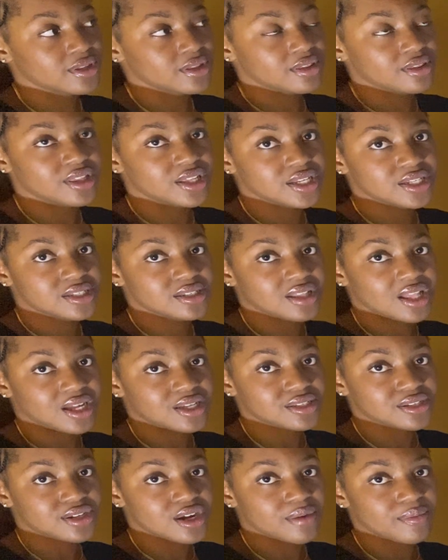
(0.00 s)
this
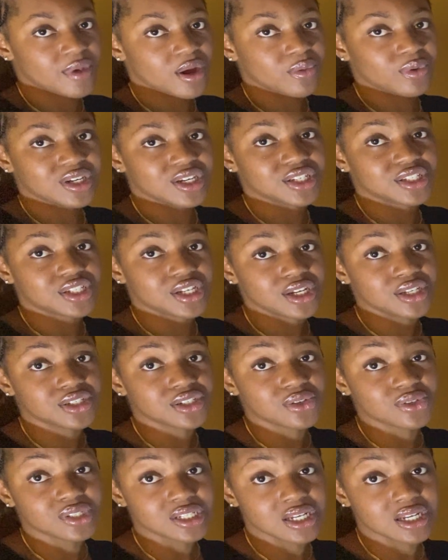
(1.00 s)
last term, I'm gonna change
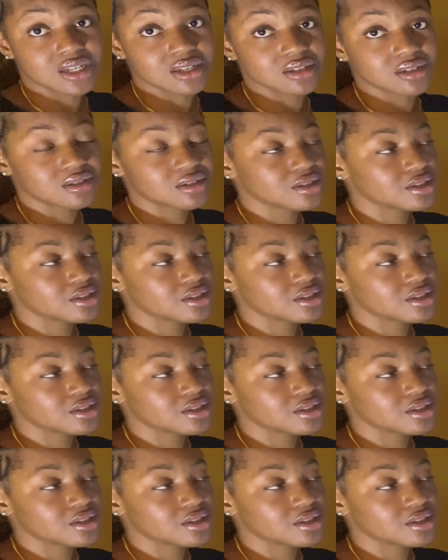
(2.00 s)
out n.